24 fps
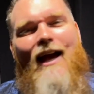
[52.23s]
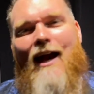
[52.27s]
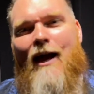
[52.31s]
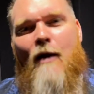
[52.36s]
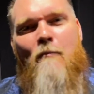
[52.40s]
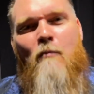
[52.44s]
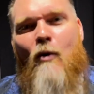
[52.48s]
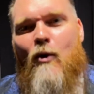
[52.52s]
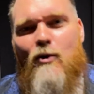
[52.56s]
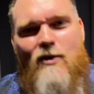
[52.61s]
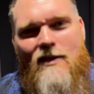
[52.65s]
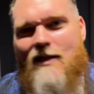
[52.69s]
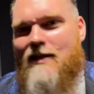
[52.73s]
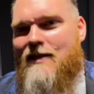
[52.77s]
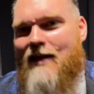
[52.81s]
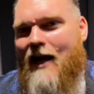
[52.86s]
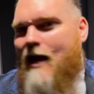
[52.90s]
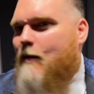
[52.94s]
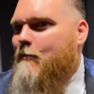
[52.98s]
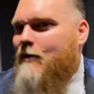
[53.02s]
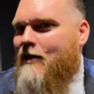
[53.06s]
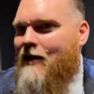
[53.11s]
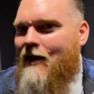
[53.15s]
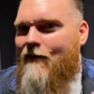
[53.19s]
Most of the
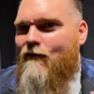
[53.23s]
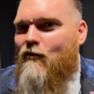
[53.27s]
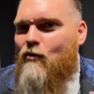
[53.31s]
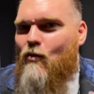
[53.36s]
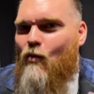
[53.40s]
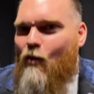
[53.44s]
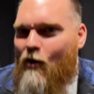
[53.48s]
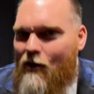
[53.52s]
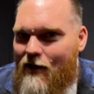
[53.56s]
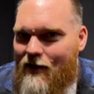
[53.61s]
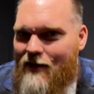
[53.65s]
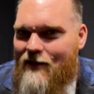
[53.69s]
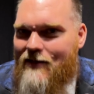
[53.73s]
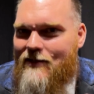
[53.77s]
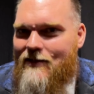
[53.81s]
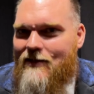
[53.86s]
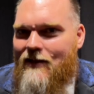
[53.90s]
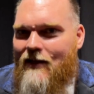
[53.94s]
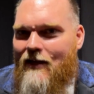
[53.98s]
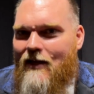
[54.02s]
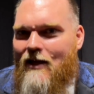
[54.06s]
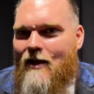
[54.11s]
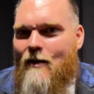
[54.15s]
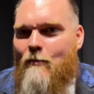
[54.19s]
time, it never works.
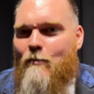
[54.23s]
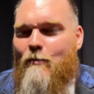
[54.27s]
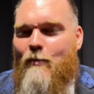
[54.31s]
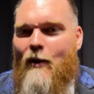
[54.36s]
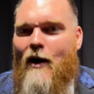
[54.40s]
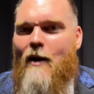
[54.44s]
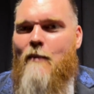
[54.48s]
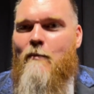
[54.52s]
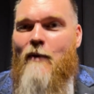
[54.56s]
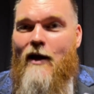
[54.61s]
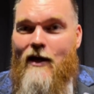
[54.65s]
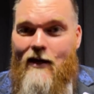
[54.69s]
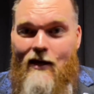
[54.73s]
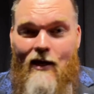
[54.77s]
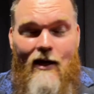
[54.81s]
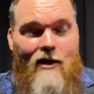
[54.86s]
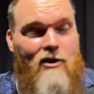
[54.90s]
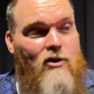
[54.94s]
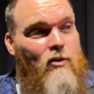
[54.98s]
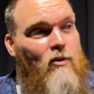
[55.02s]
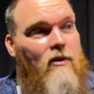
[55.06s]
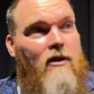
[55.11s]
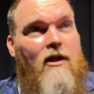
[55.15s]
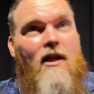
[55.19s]
But my
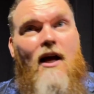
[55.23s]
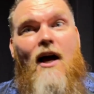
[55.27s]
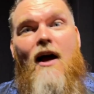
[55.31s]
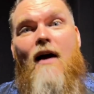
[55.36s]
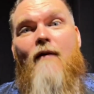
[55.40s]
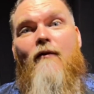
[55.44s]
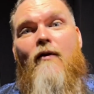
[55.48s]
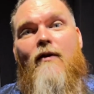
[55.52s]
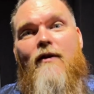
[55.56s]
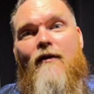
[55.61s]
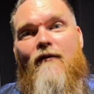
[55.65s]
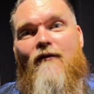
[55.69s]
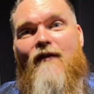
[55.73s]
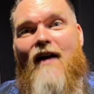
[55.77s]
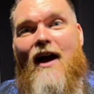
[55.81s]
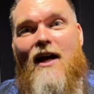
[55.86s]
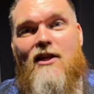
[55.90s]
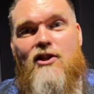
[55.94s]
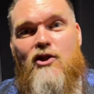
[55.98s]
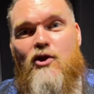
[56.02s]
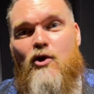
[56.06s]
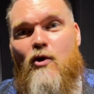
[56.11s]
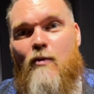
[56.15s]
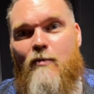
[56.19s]
kids, who love all the
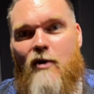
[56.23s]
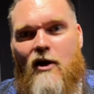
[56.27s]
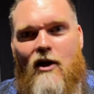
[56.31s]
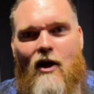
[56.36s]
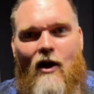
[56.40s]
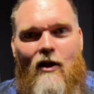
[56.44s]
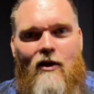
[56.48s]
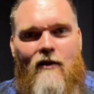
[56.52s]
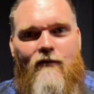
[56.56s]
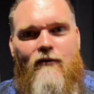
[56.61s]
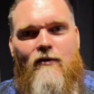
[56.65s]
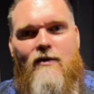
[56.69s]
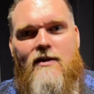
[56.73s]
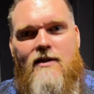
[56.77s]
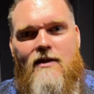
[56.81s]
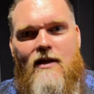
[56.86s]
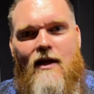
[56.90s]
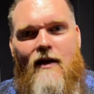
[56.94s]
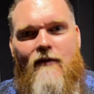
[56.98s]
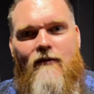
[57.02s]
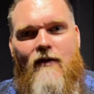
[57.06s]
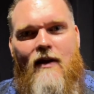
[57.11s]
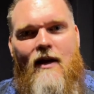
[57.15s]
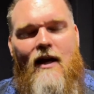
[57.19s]
fast zoomer, colorful
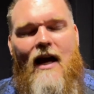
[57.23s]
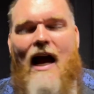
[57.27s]
stuff,